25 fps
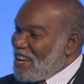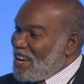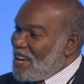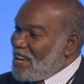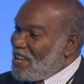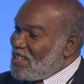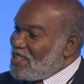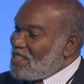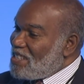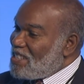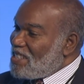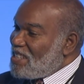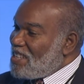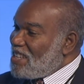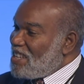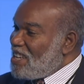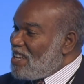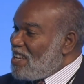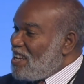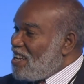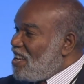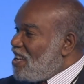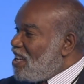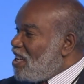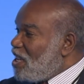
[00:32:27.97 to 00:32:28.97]
And
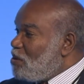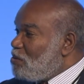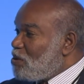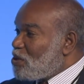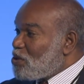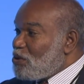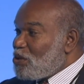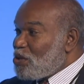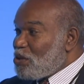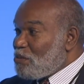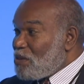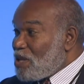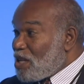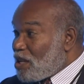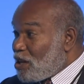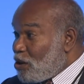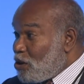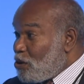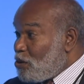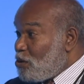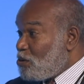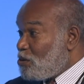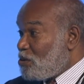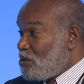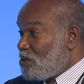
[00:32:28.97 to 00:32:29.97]
he was going to be
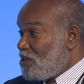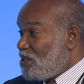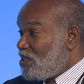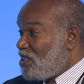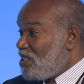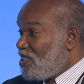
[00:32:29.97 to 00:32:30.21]
alone,